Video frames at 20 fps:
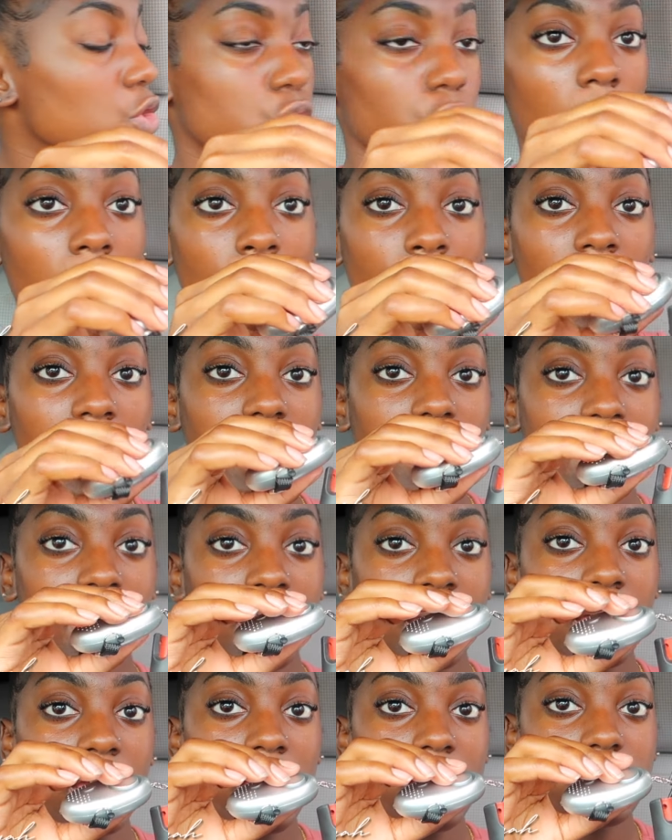drop my
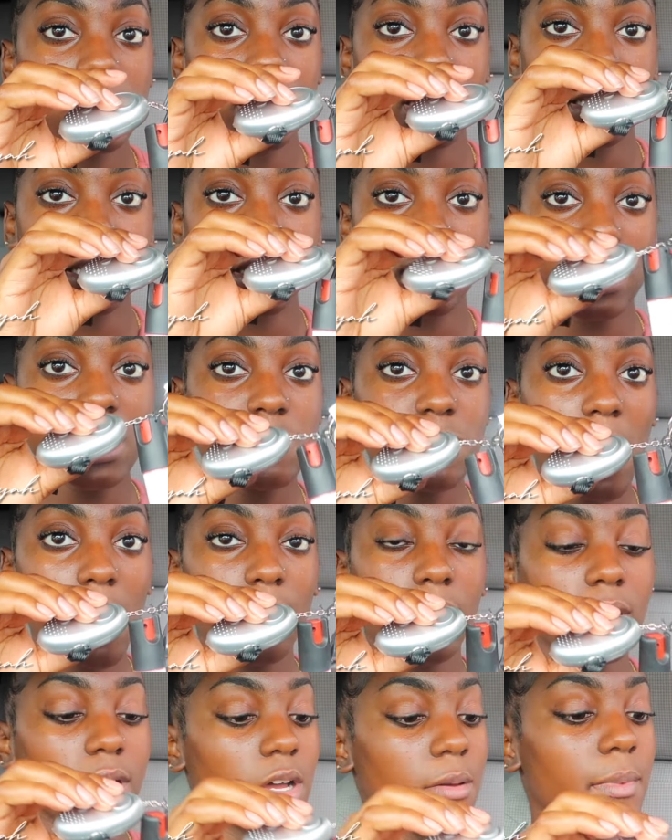keys and this part
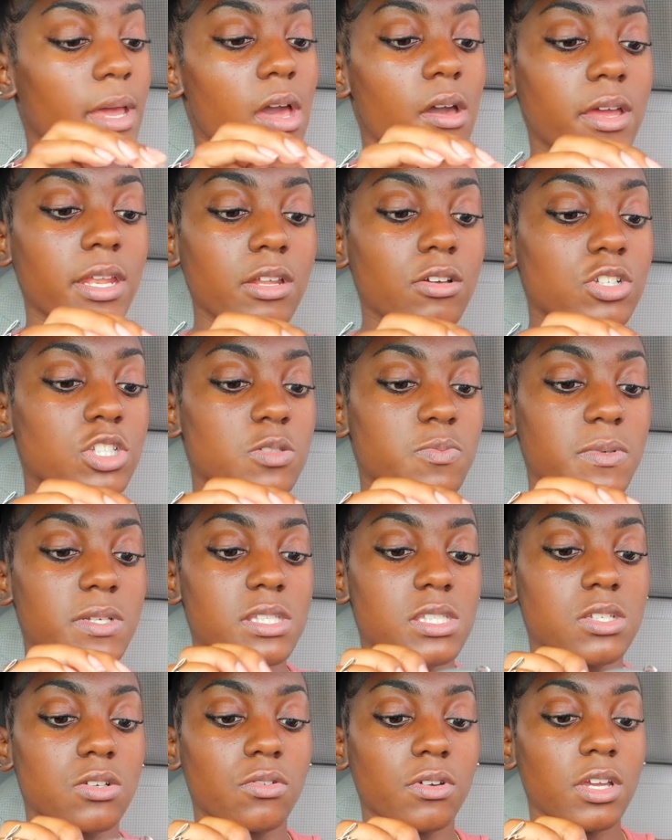would come out and it would just be
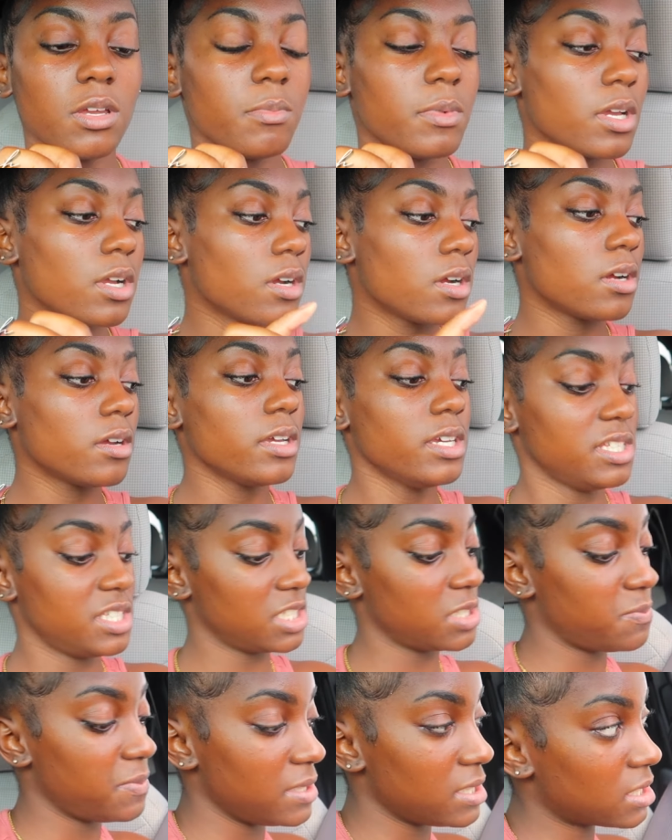screaming girl it
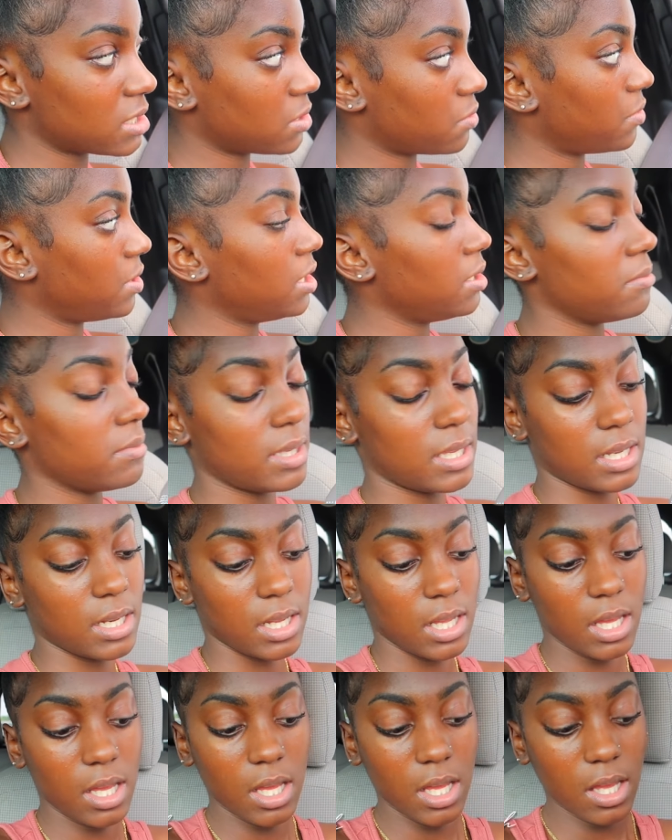just be screaming
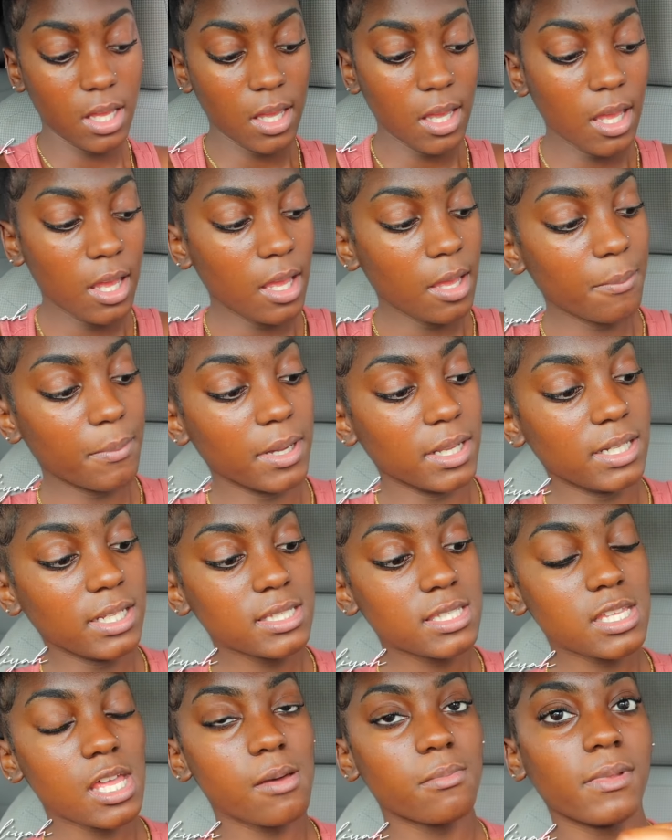but
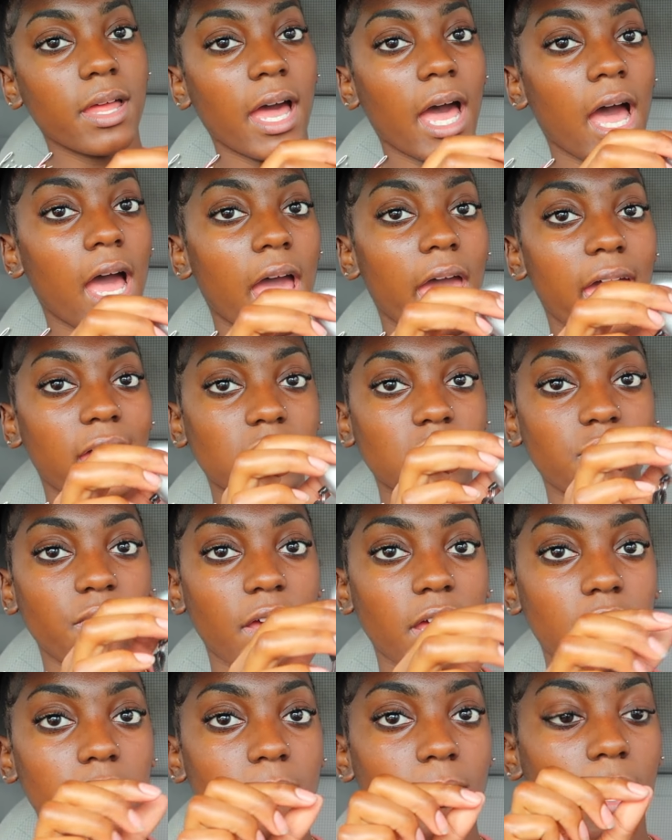this time like, i
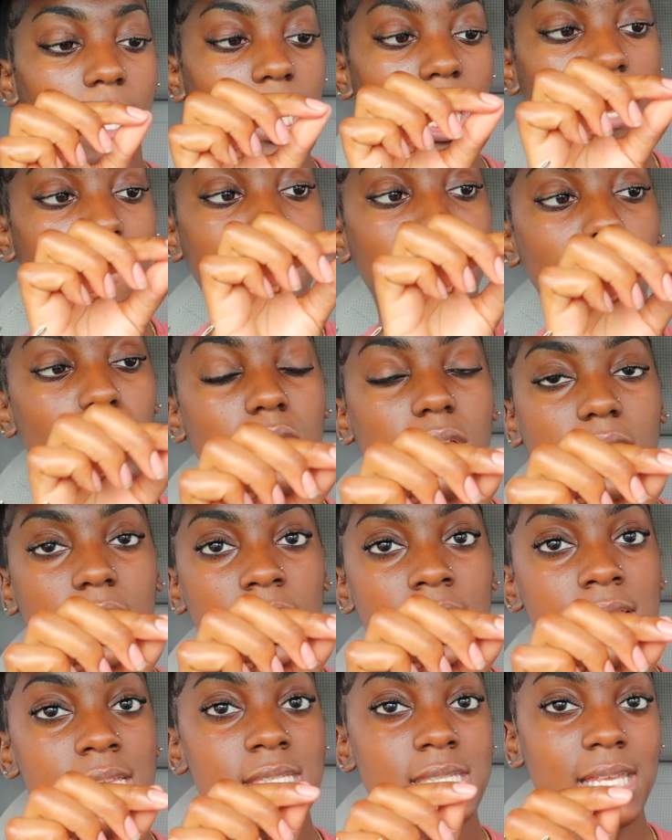activated by like pulling
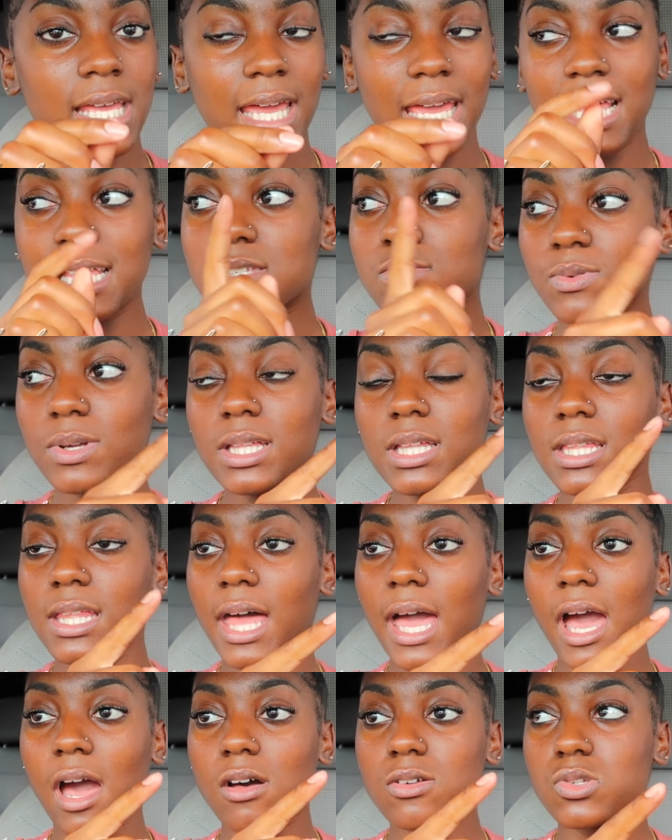this it's really
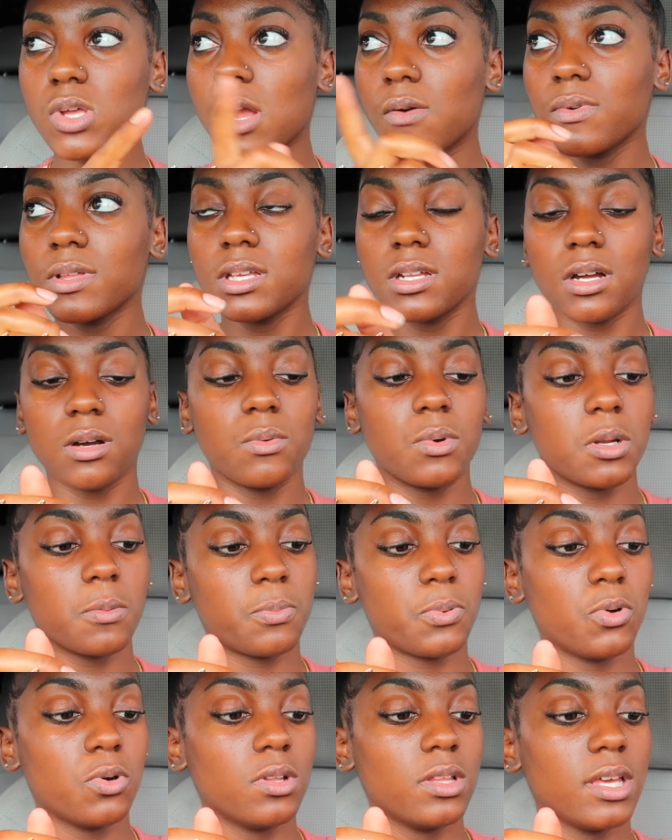loud so i really don't want
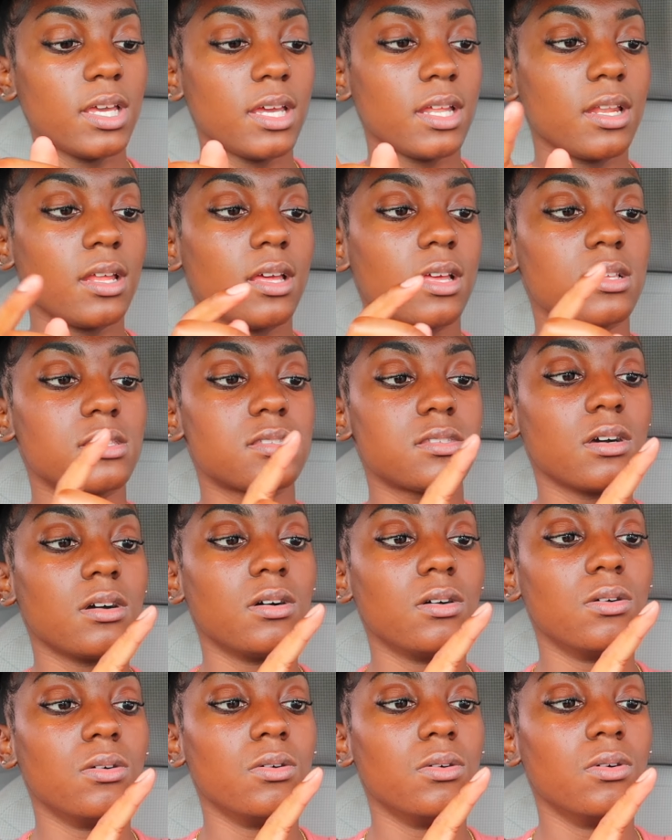to pull it
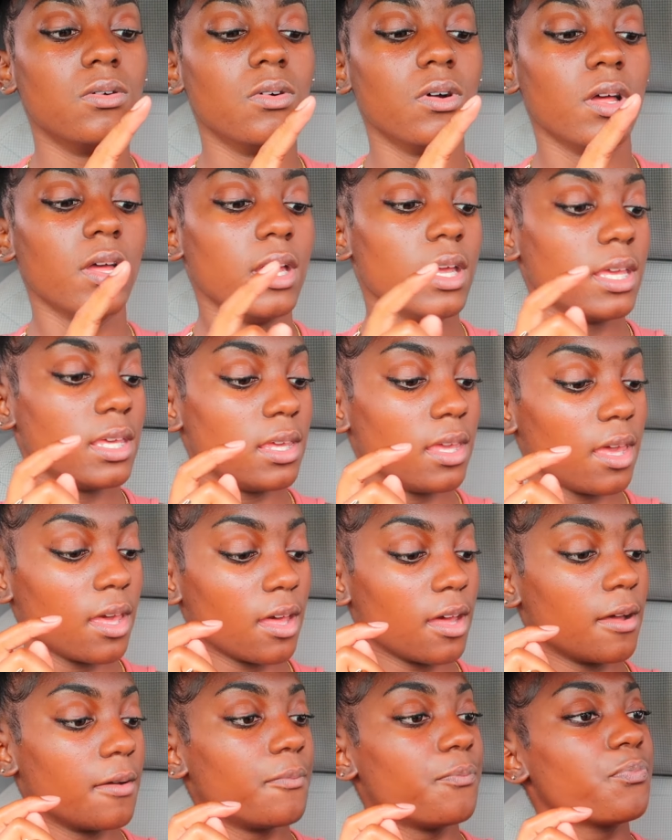so
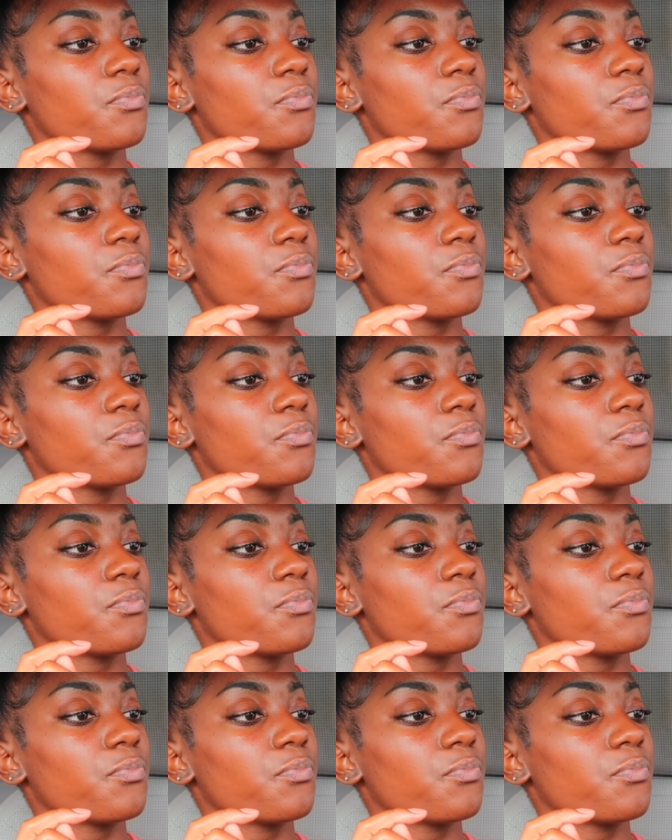yeah